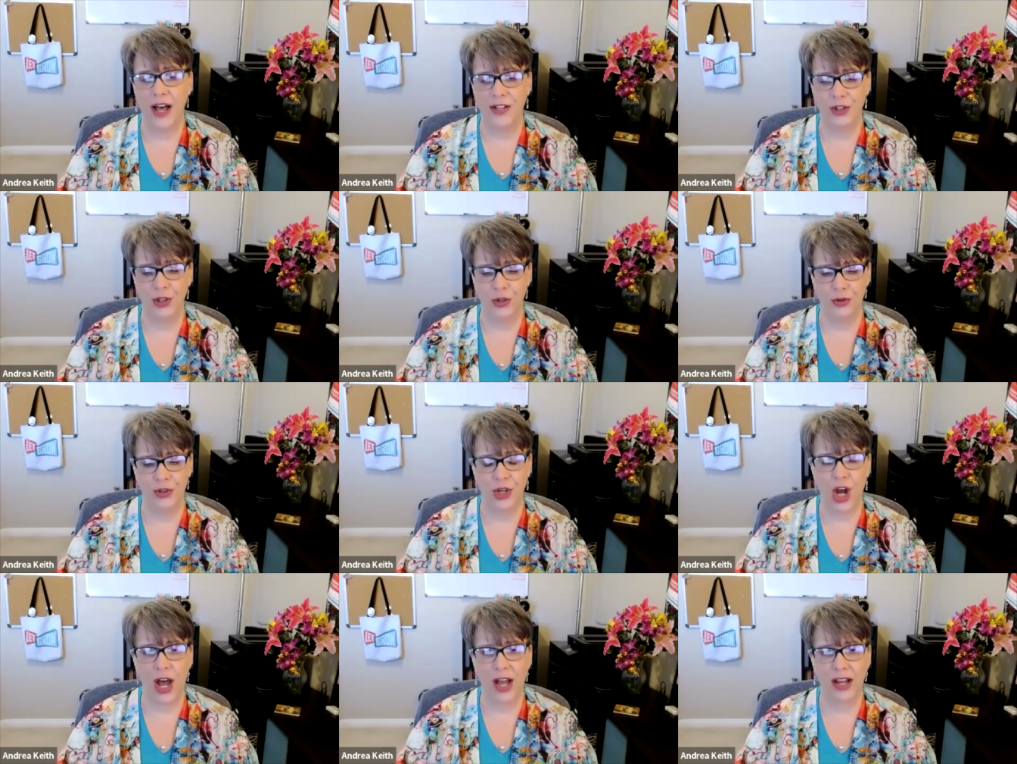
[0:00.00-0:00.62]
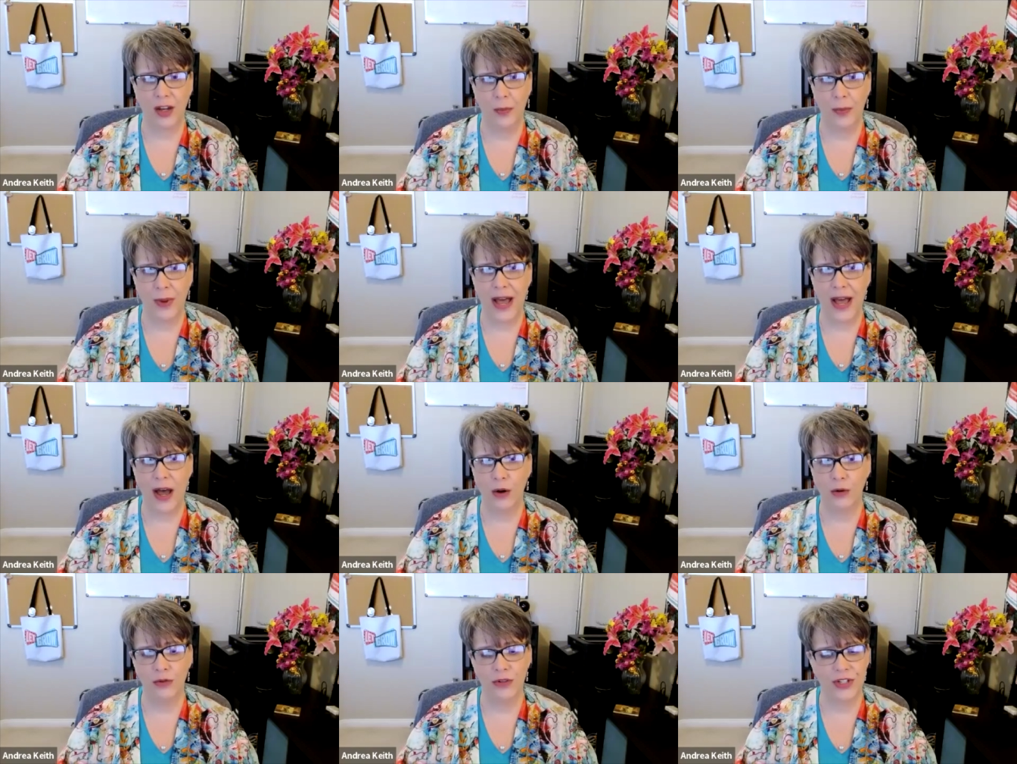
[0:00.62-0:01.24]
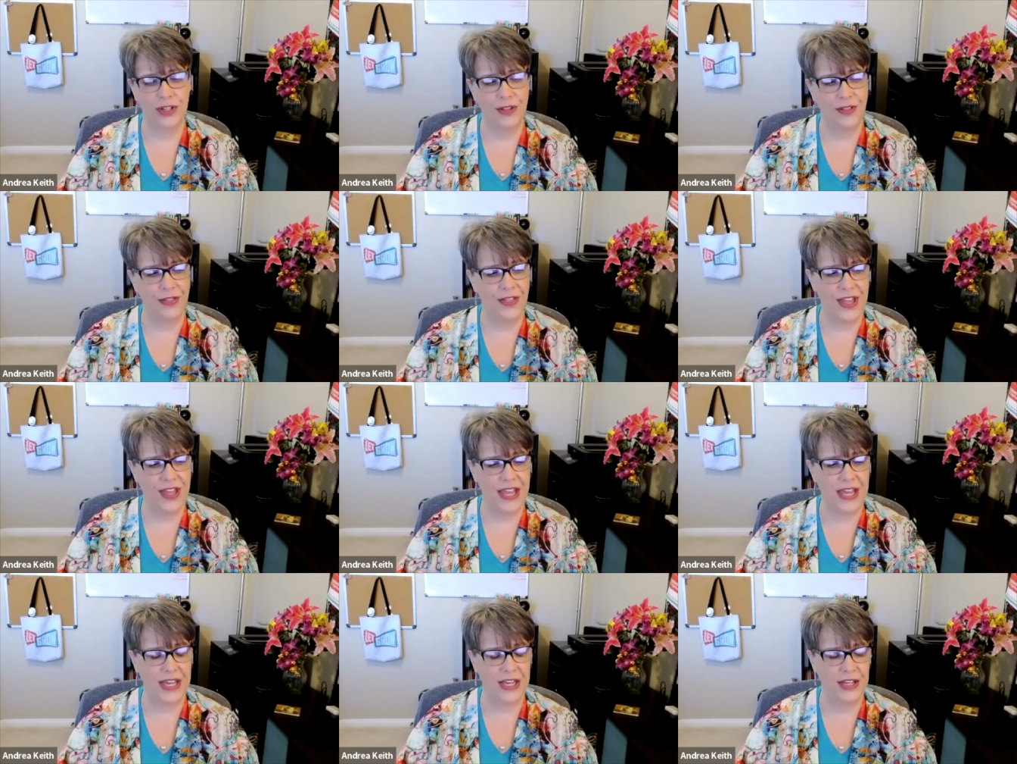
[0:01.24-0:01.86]
to talk about
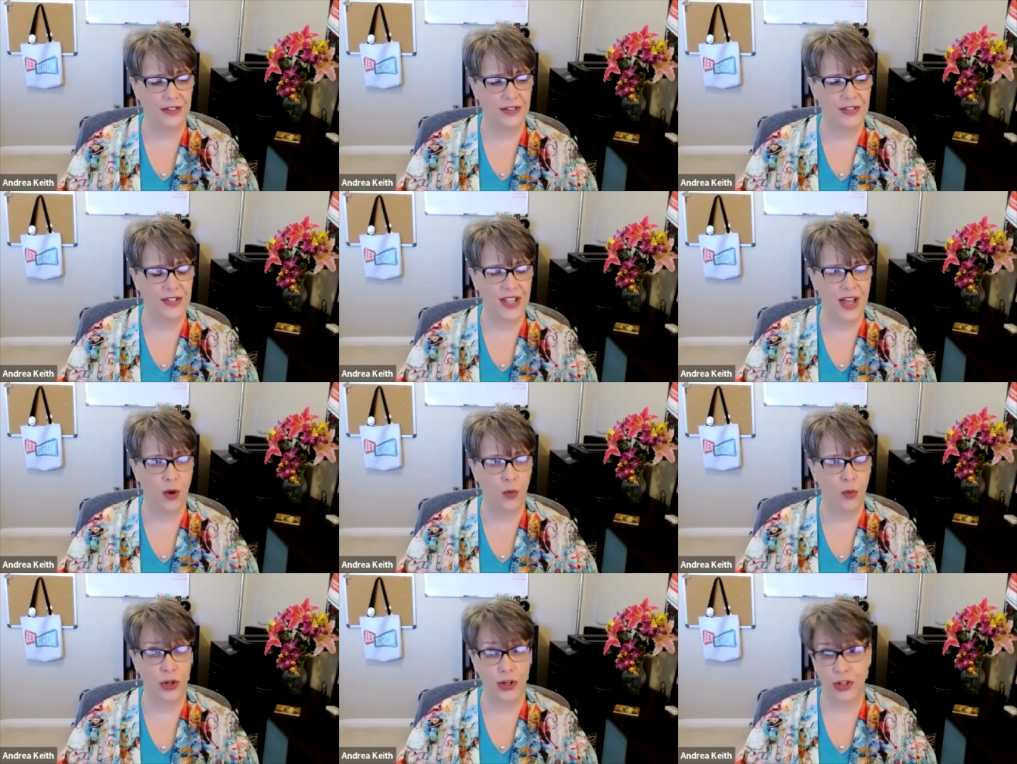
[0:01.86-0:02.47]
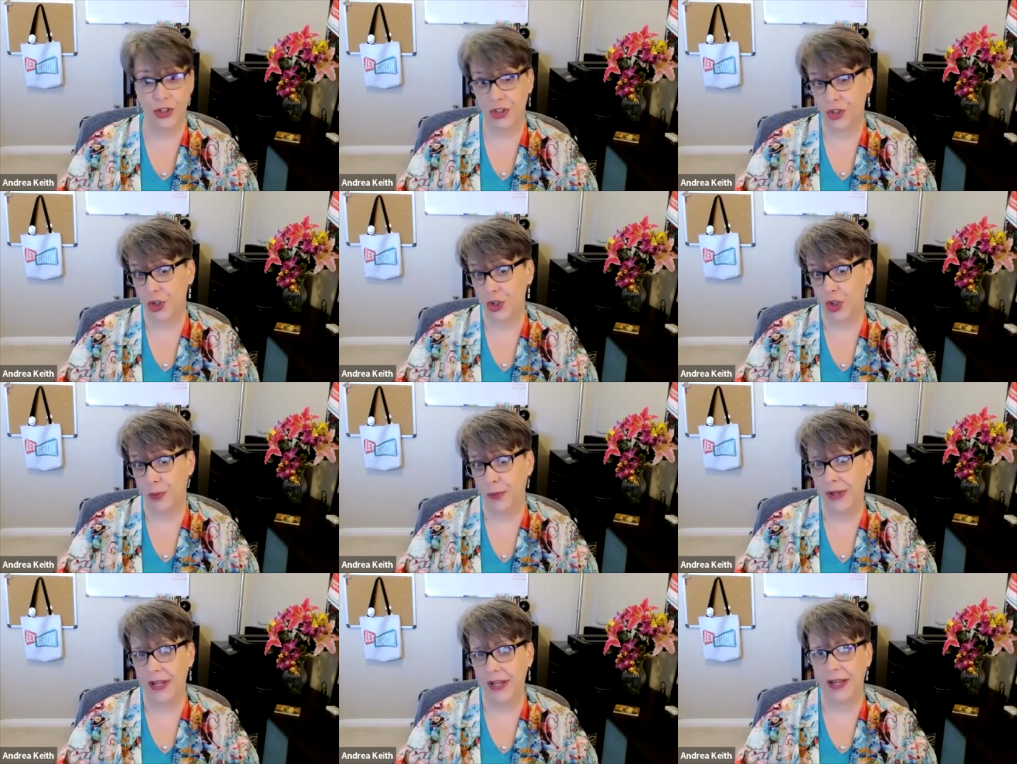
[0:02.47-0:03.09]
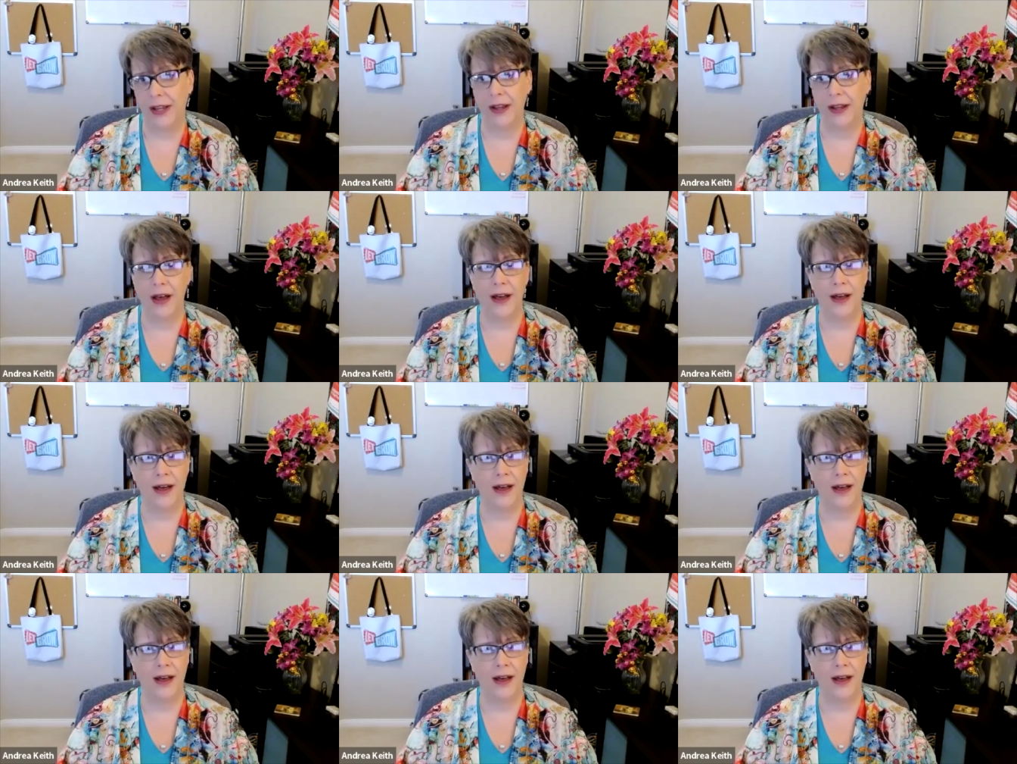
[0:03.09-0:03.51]
things that were disturbing.